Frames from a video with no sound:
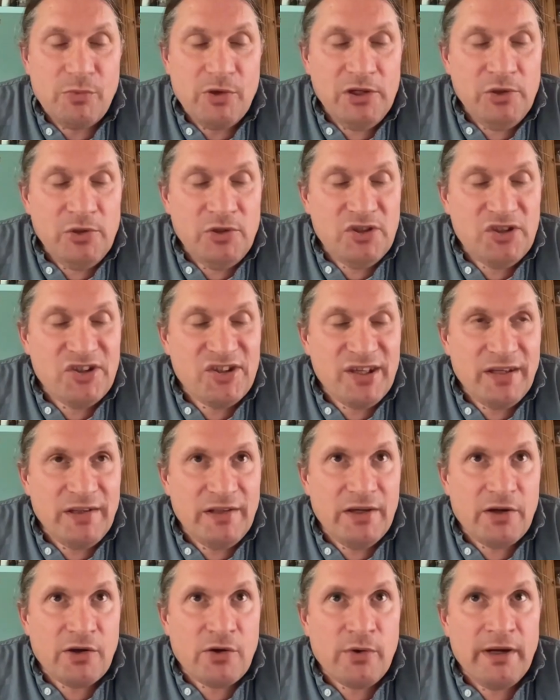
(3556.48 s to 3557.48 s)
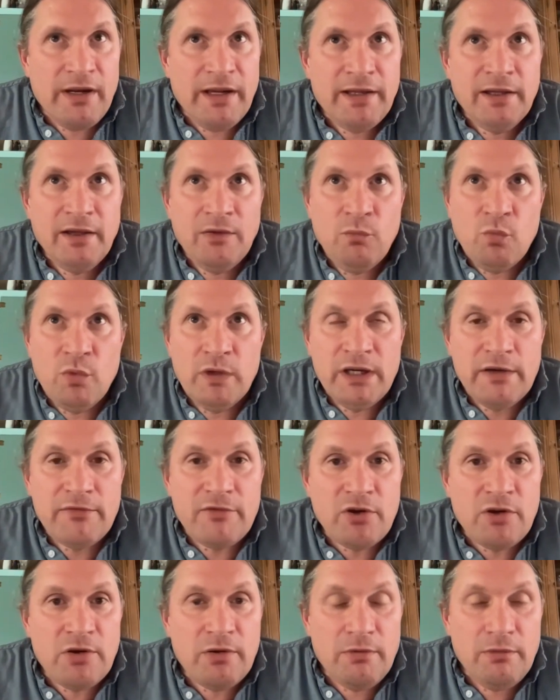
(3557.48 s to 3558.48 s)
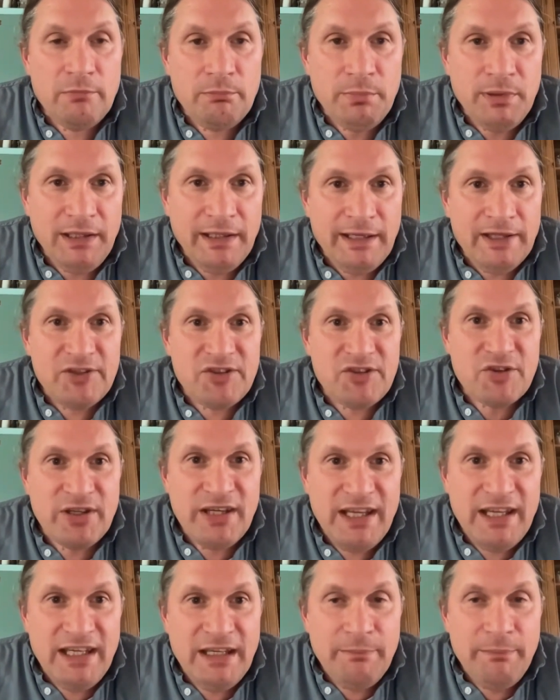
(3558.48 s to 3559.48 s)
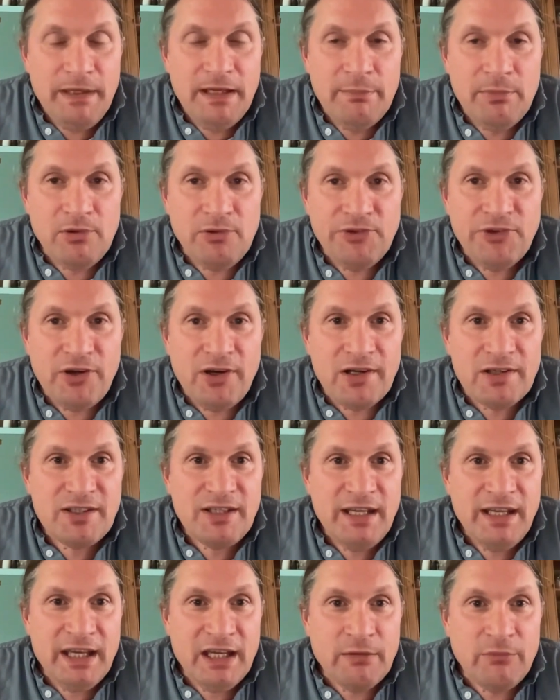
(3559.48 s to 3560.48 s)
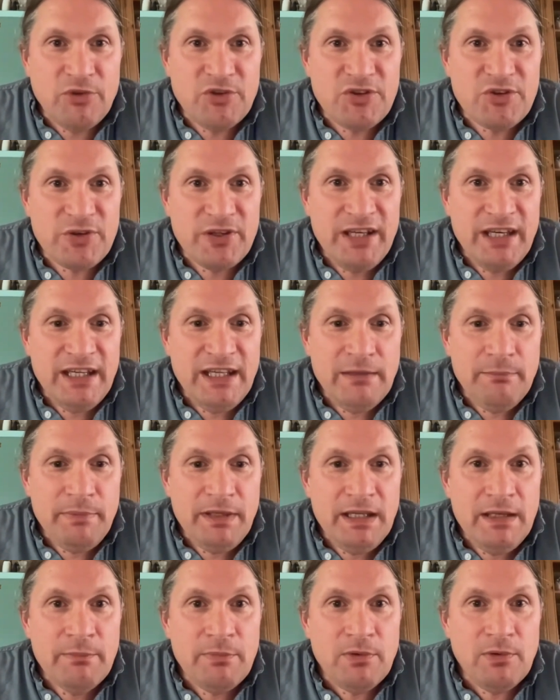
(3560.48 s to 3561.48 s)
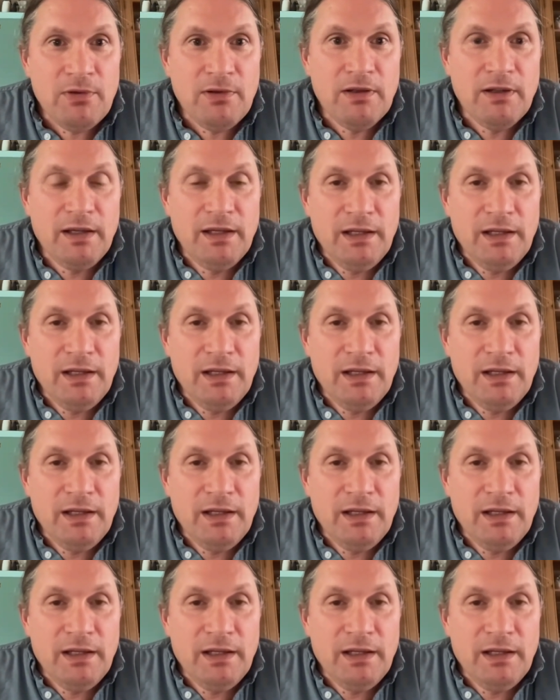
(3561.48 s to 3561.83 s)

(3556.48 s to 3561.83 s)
what you just said there, Craig, whenever plant circadian people talk to animal circadian people,